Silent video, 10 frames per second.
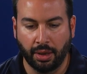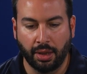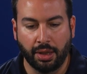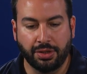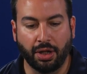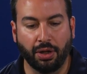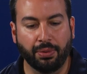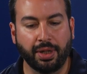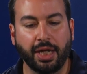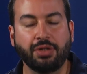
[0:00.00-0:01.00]

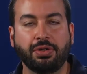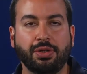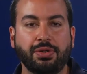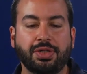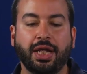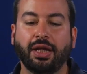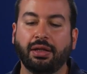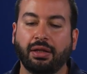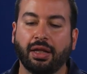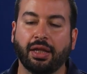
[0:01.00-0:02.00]
So
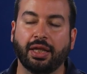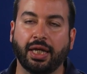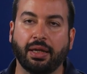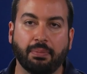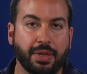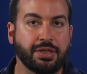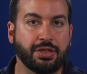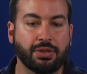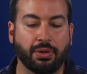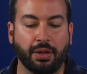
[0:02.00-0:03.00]
introducing the business store